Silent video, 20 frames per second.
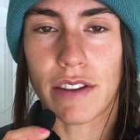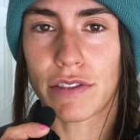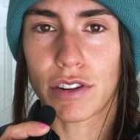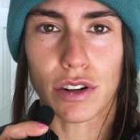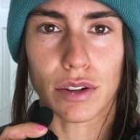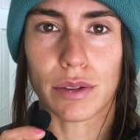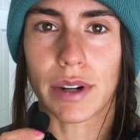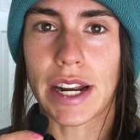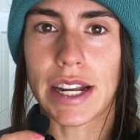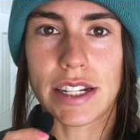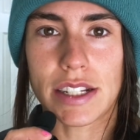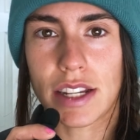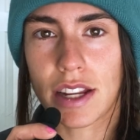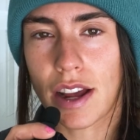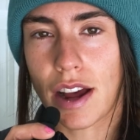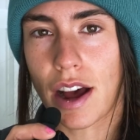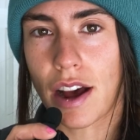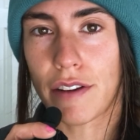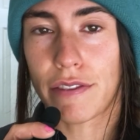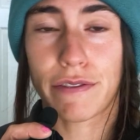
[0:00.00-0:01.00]
of great
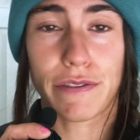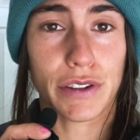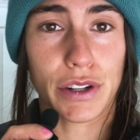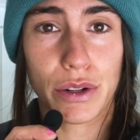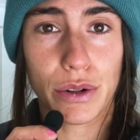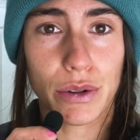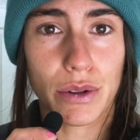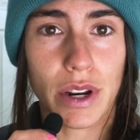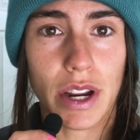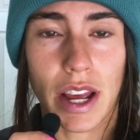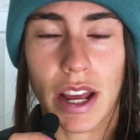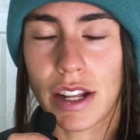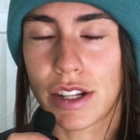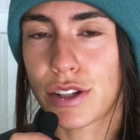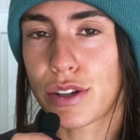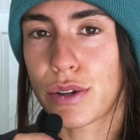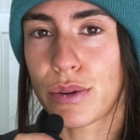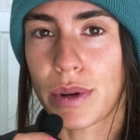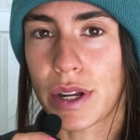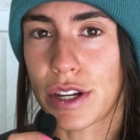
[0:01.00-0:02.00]
food
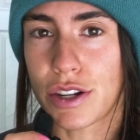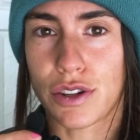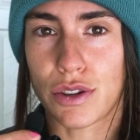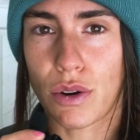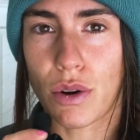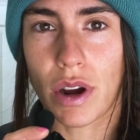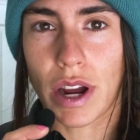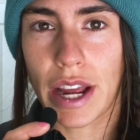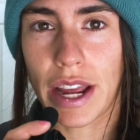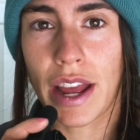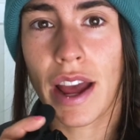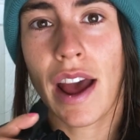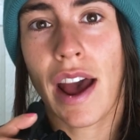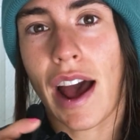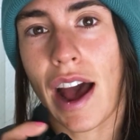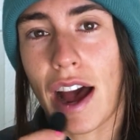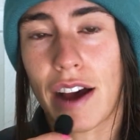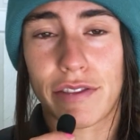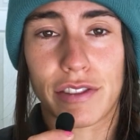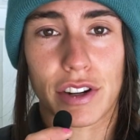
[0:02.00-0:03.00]
to enjoy
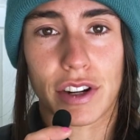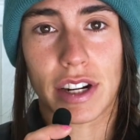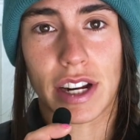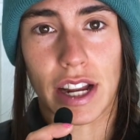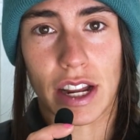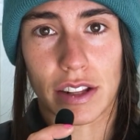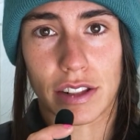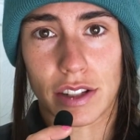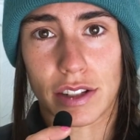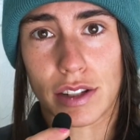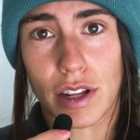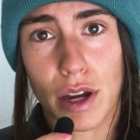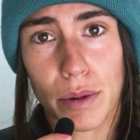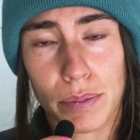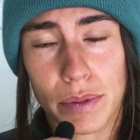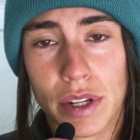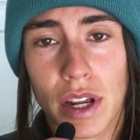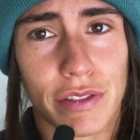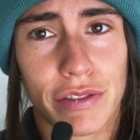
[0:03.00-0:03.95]
after a day on the slopes.